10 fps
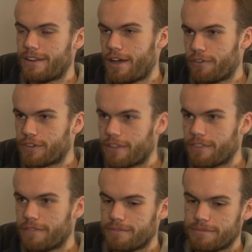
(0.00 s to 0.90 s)
And now I've
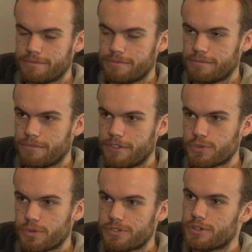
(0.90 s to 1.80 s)
got
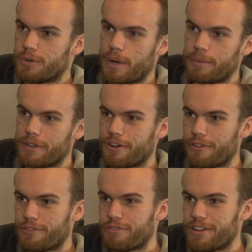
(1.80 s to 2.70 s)
this one. So probably in
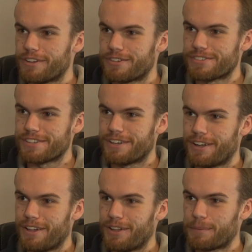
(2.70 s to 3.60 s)
another 3 years,
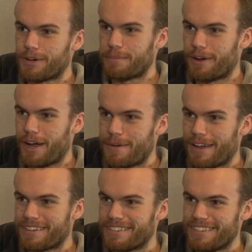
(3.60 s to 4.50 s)
I'll upgrade my
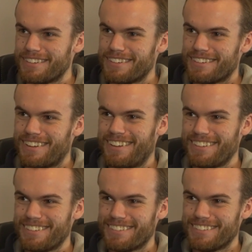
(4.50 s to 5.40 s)

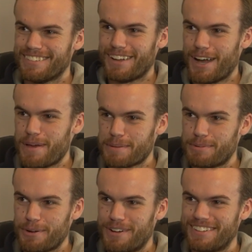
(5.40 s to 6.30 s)
iMac. iMac
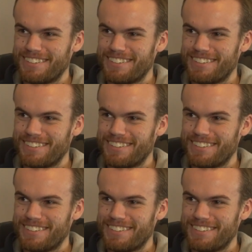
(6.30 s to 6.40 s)
Pro.